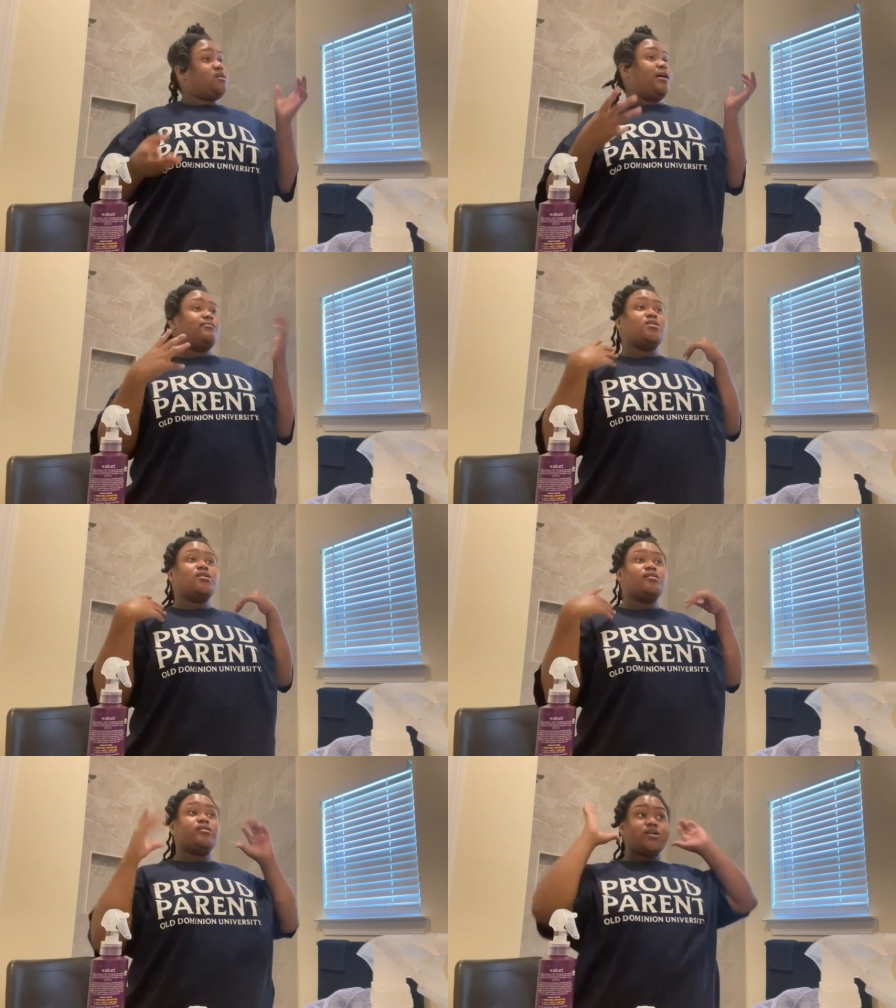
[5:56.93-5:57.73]
I'm
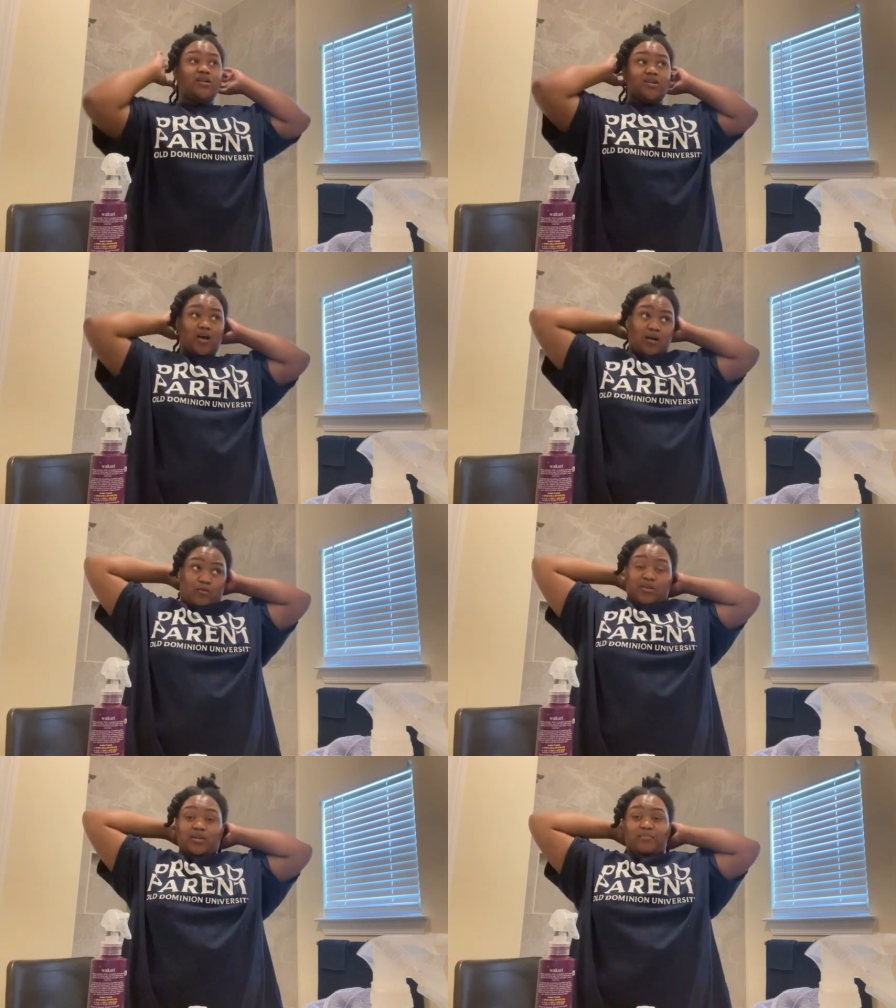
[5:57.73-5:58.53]
literally done
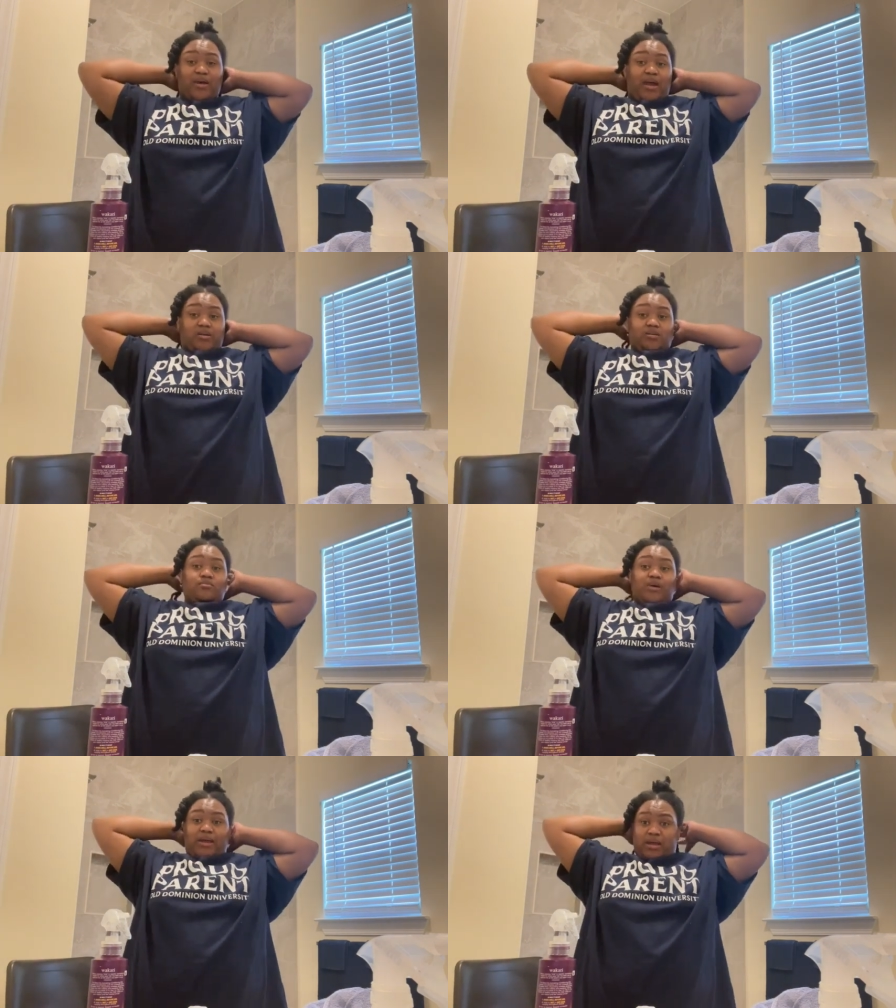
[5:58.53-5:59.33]
with the back of
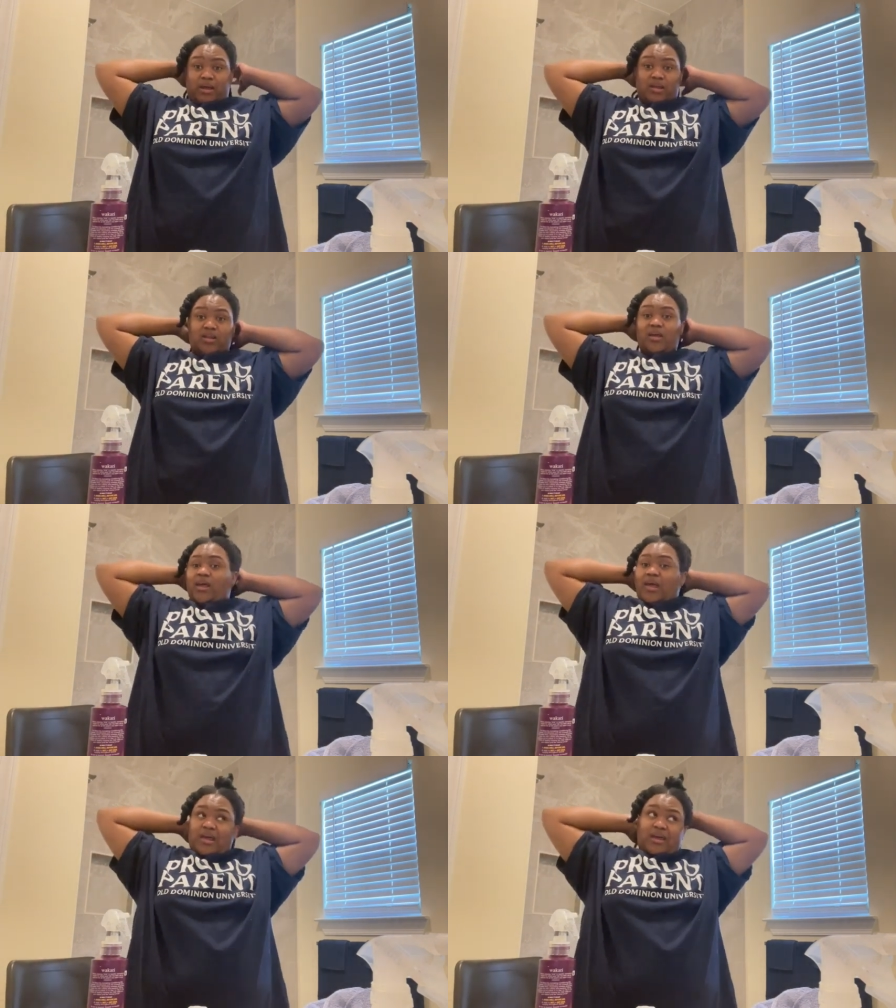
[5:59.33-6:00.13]
my head,
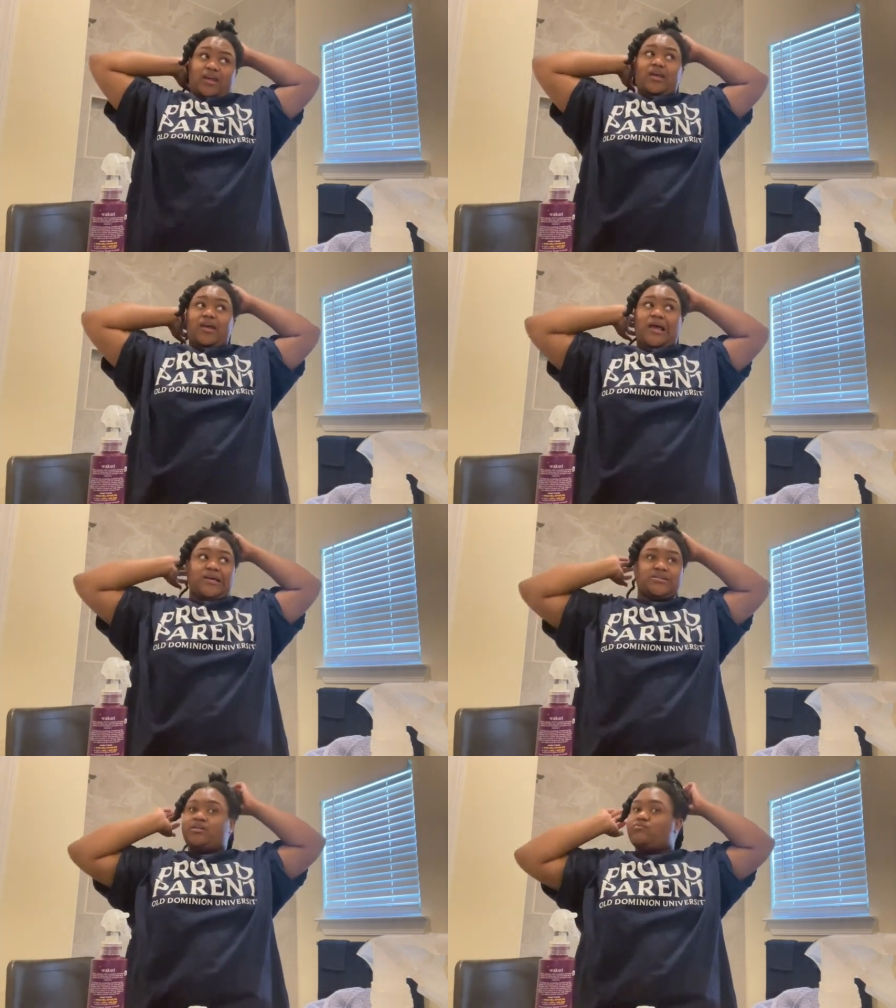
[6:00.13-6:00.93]
and it
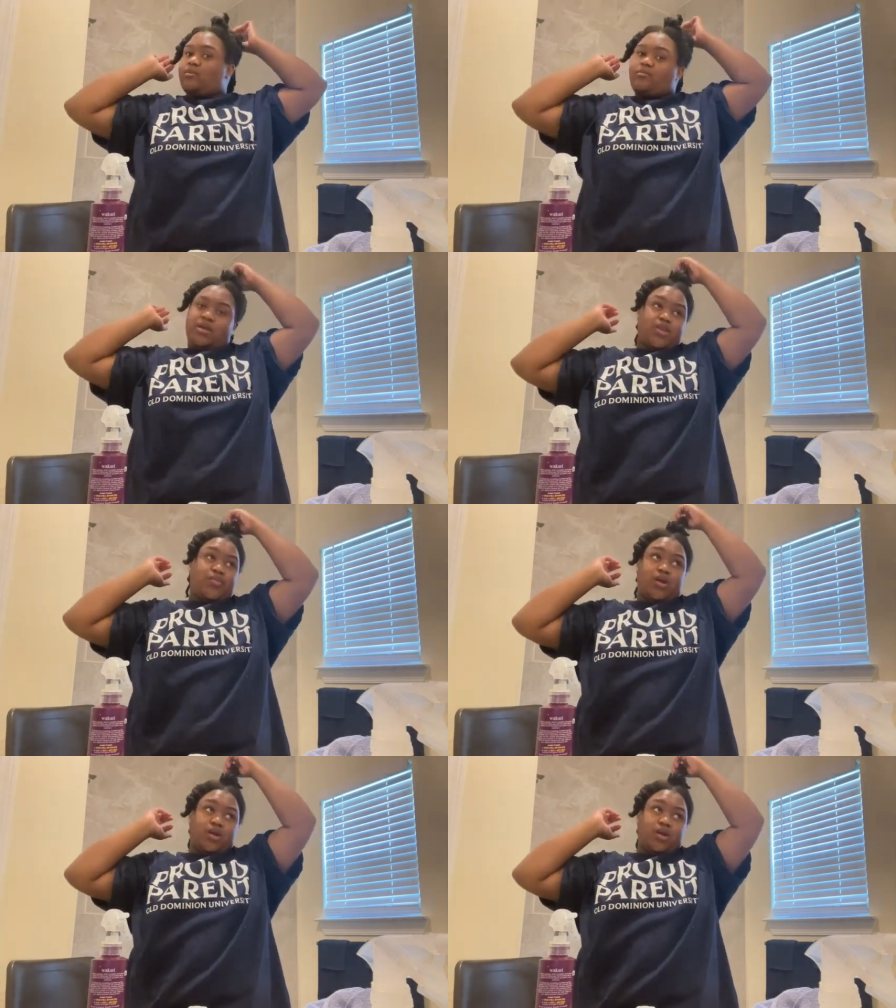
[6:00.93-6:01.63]
hasn't even been 30